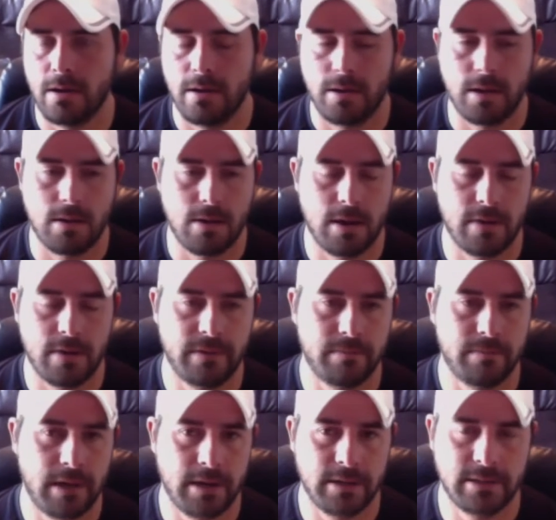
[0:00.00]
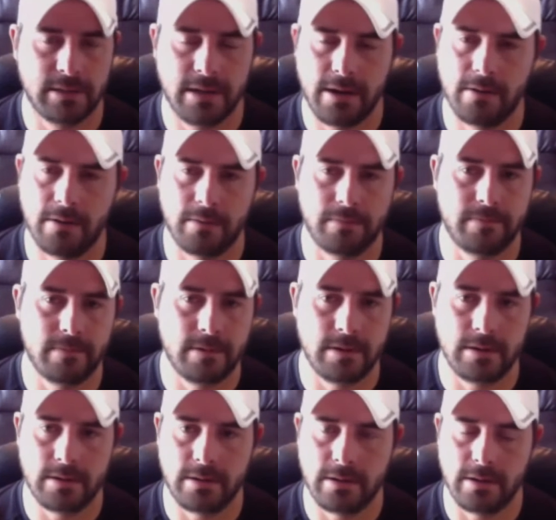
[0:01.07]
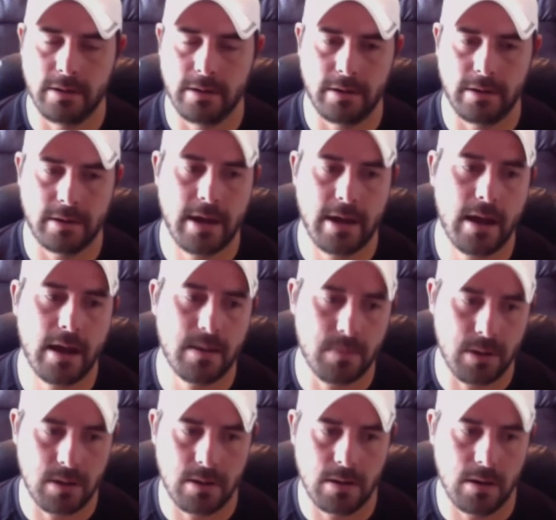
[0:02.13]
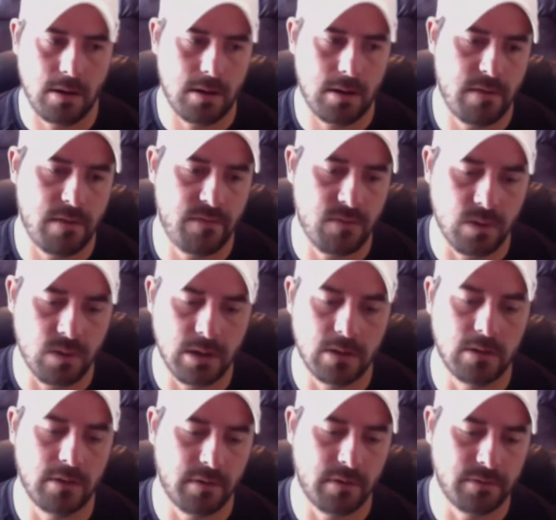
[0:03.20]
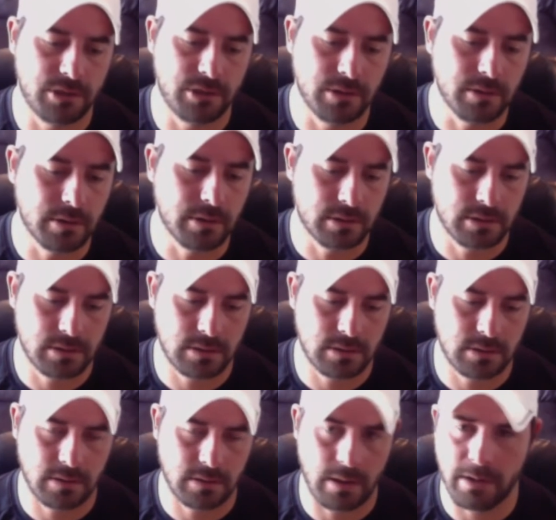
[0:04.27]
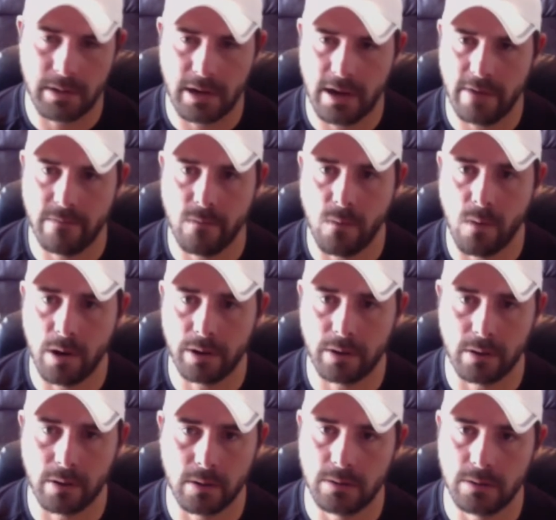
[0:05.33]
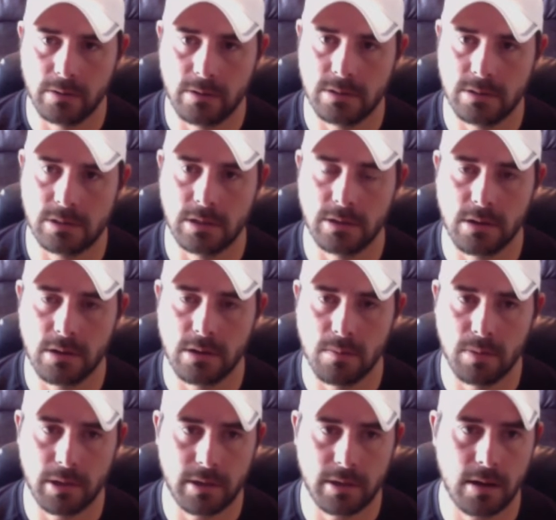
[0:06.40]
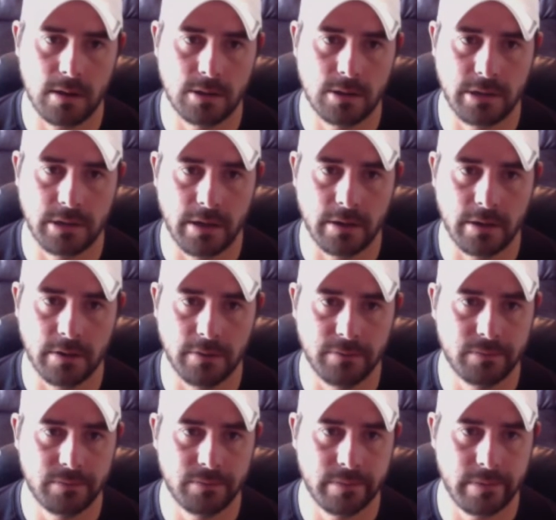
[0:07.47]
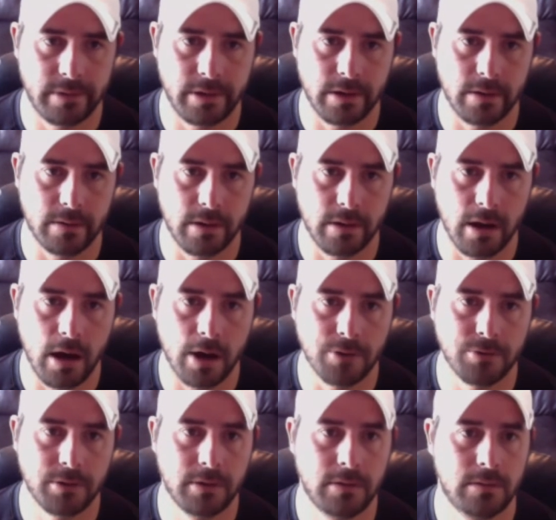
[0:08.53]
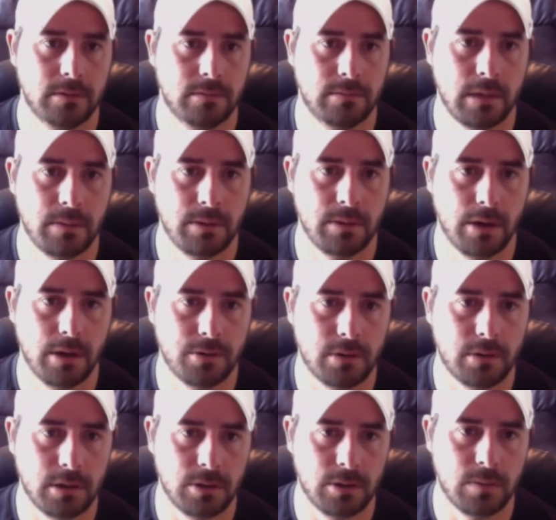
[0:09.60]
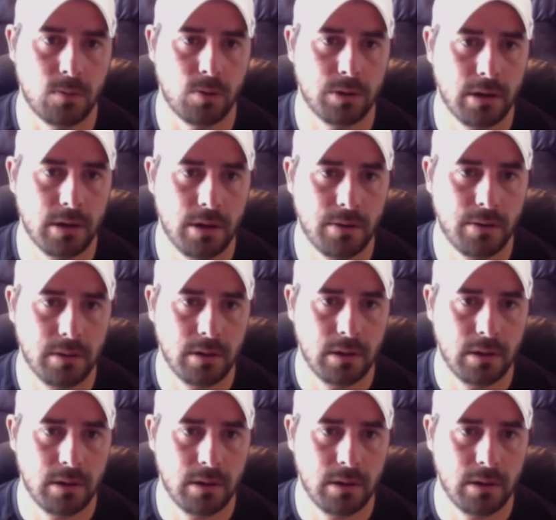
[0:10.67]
You know, out of my entire academy, if you will, of juniors, I mean, I have one girl who's going to go and play college out of, you know, 100, maybe 100, a little more than 100.